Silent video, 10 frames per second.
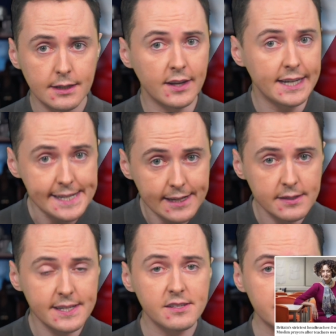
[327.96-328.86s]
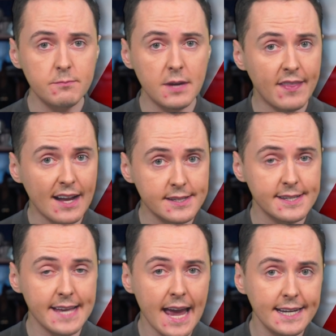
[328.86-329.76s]
the legal system, and that
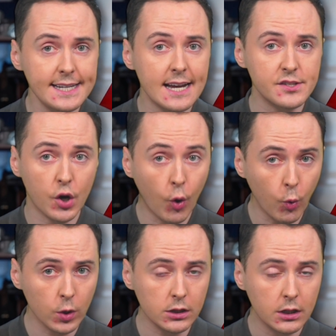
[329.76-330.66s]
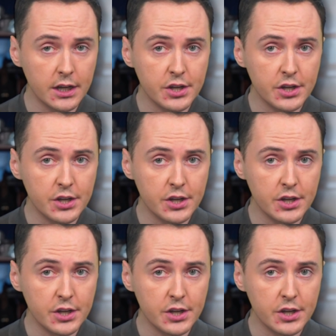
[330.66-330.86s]
society as a whole